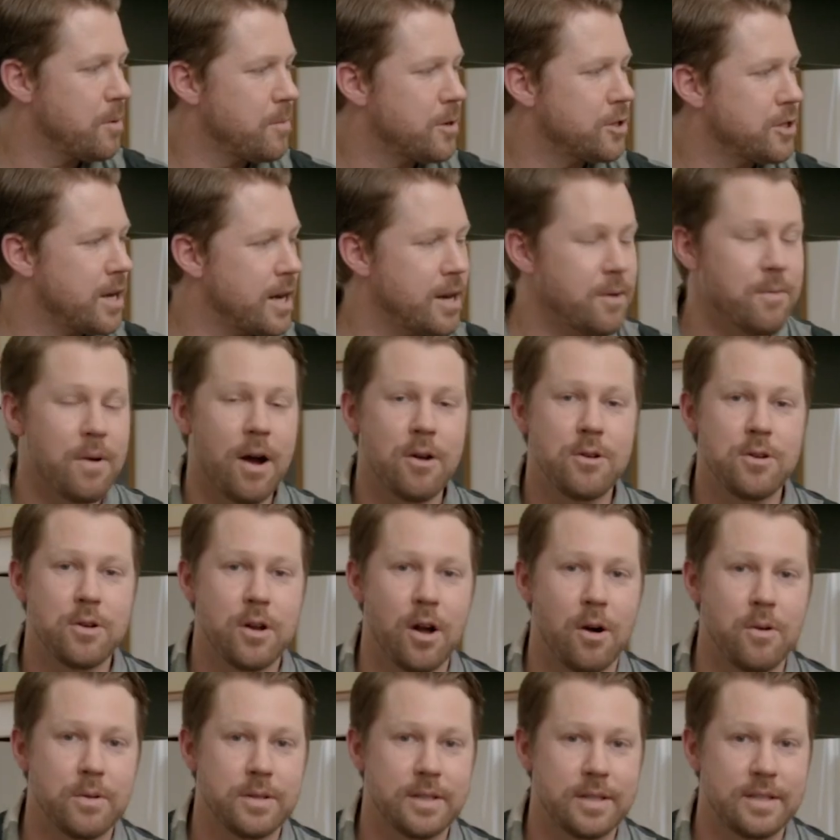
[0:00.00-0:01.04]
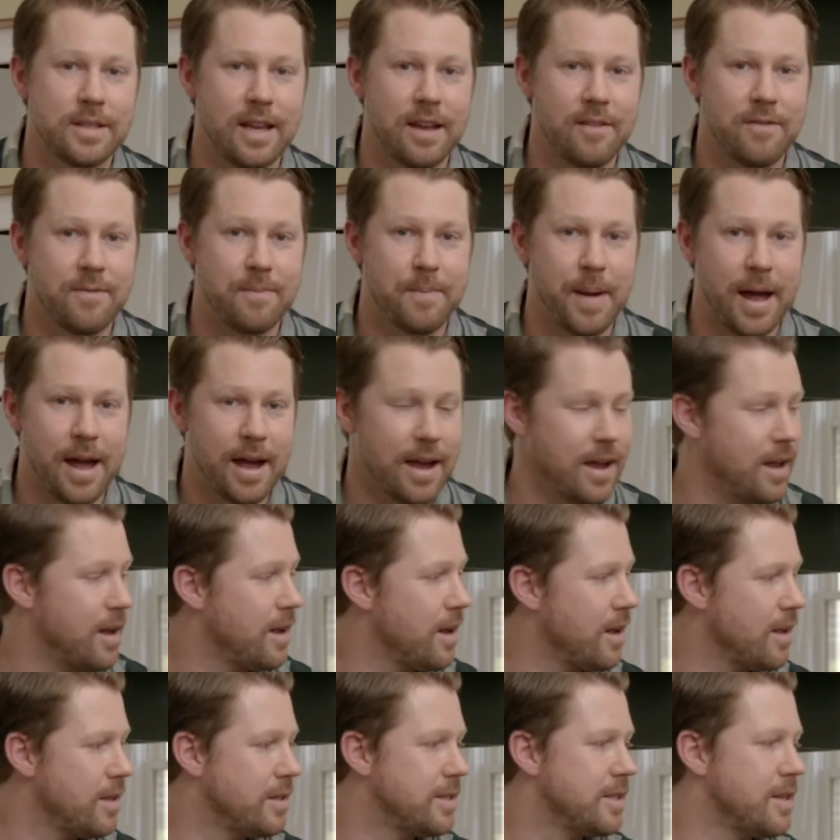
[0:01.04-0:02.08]
much any route you go is a safe bet.
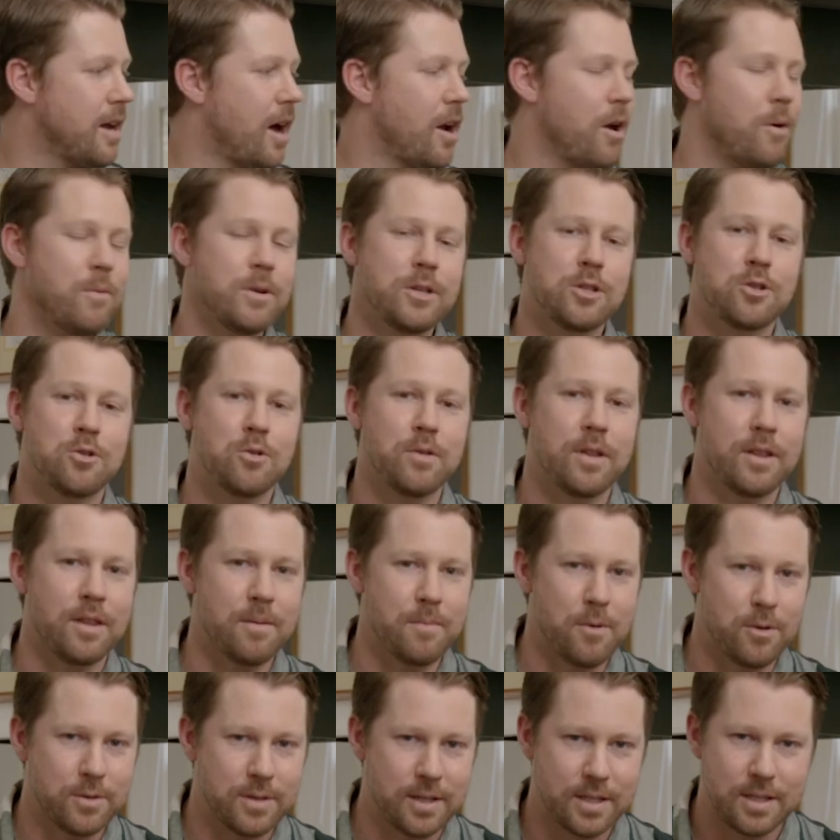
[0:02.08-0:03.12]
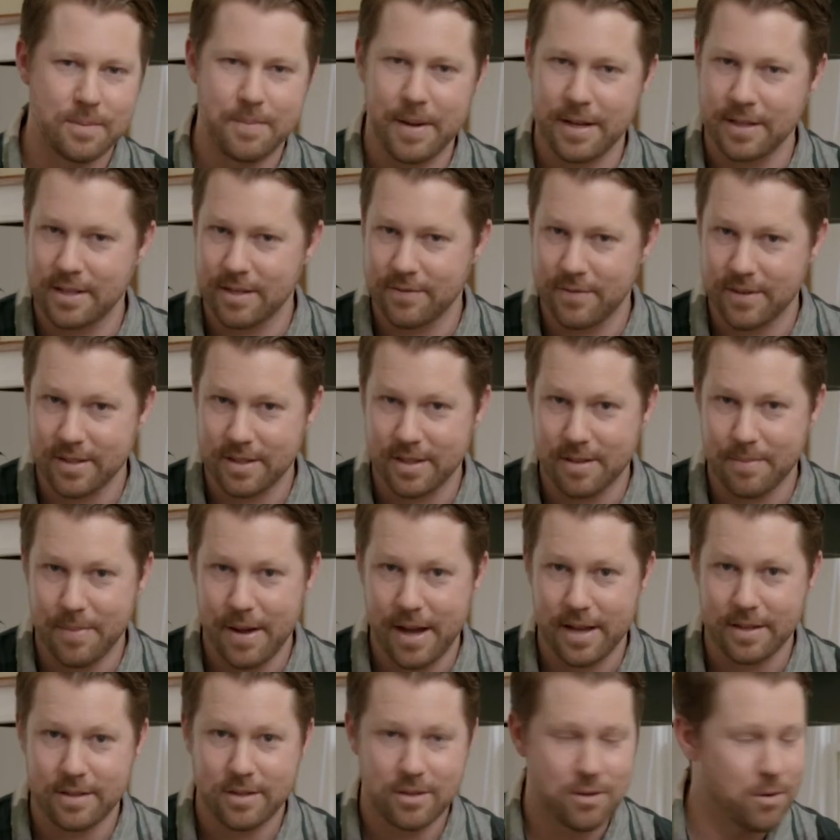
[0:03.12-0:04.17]
It's not always true that the most expensive is the
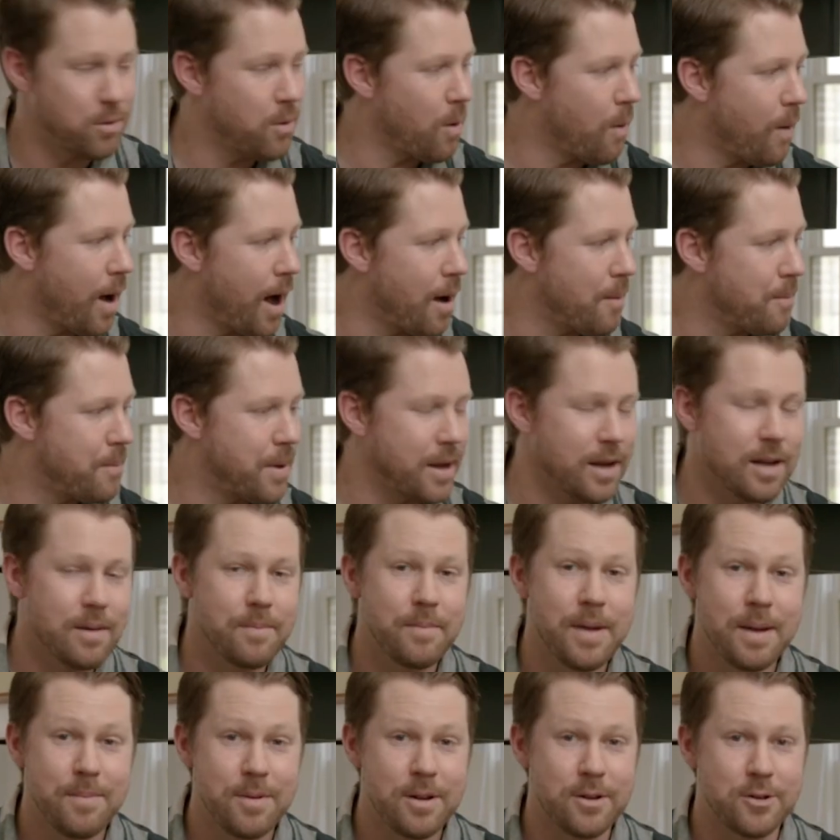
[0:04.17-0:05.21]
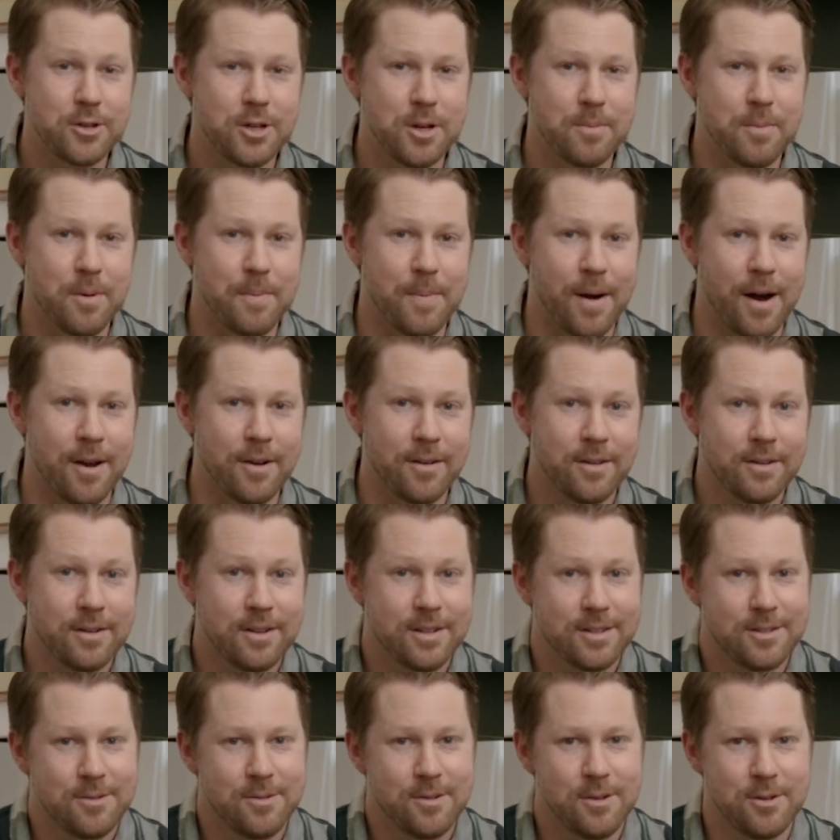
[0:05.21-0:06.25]
best, so go out, pick up maybe a cheaper bottle,
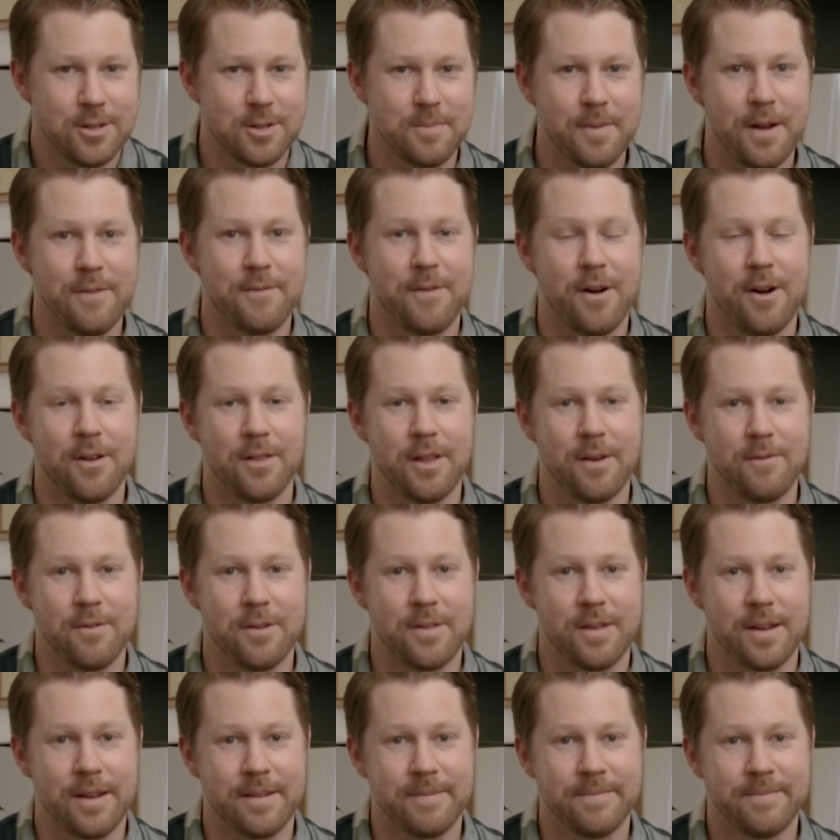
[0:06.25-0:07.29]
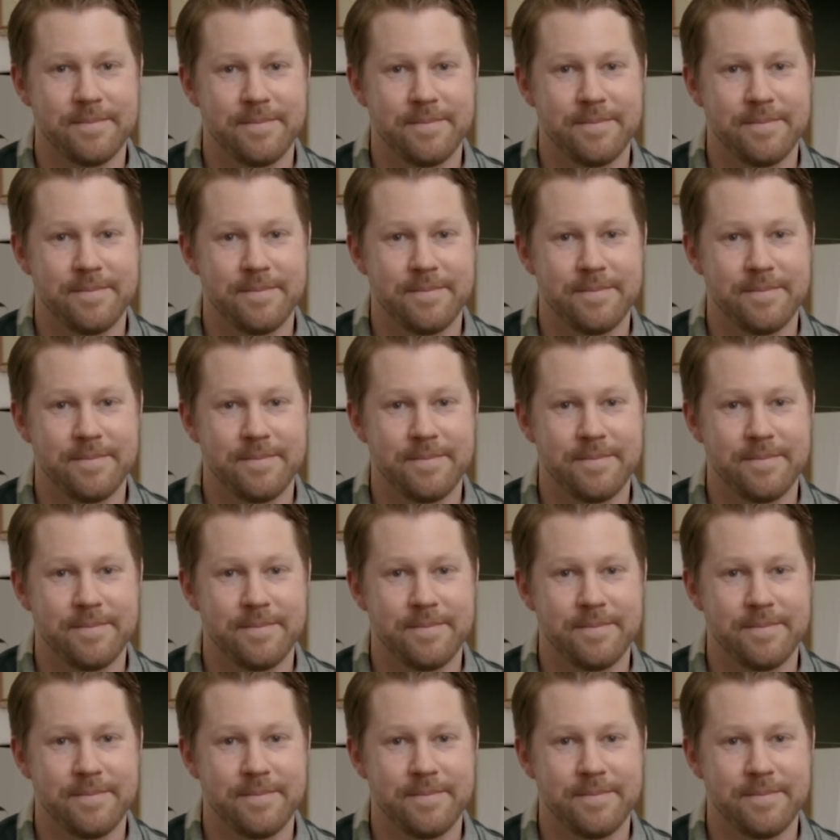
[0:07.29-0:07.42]
because who knows, you might fall in love with it.